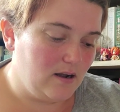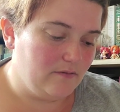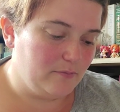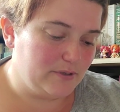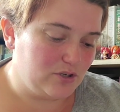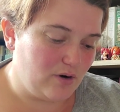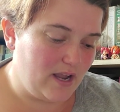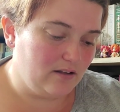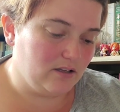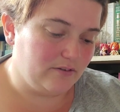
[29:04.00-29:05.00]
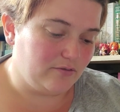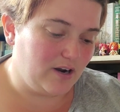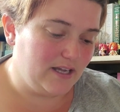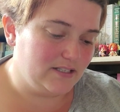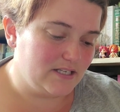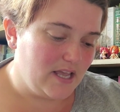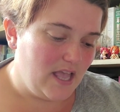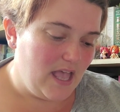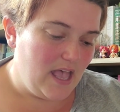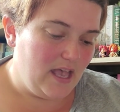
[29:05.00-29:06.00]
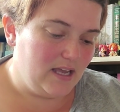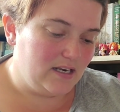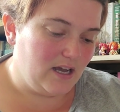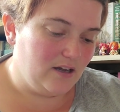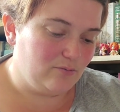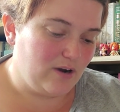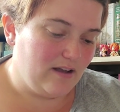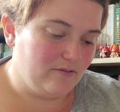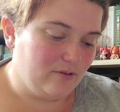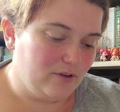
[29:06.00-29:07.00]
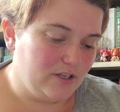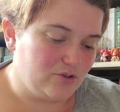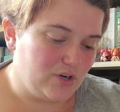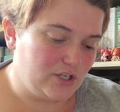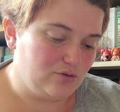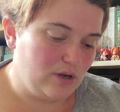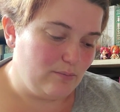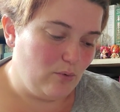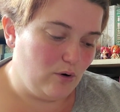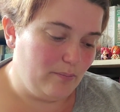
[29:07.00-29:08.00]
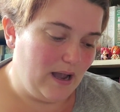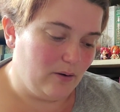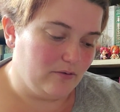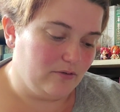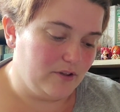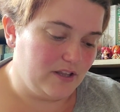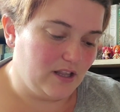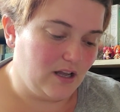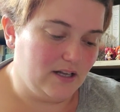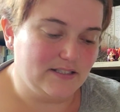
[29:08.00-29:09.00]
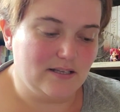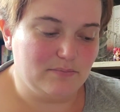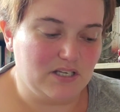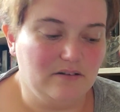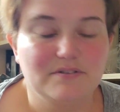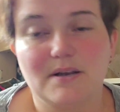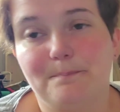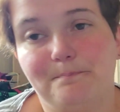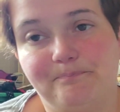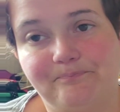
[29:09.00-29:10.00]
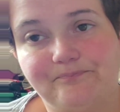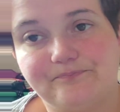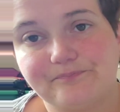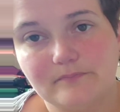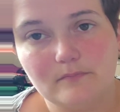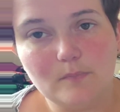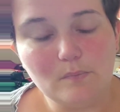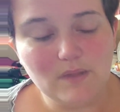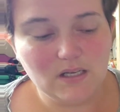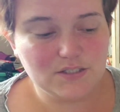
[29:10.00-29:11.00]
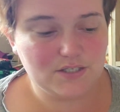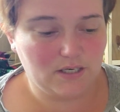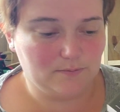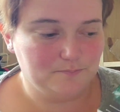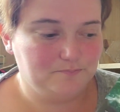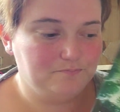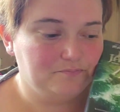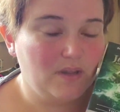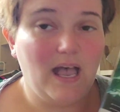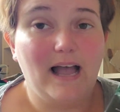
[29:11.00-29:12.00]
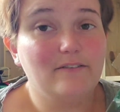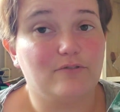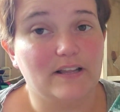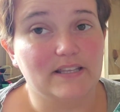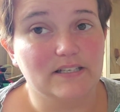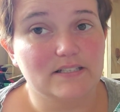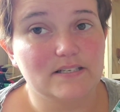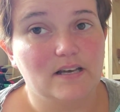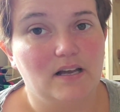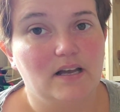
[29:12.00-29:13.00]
of a betrayal of a friend, and unravel a treachery more powerful than the gods themselves. So, I've read this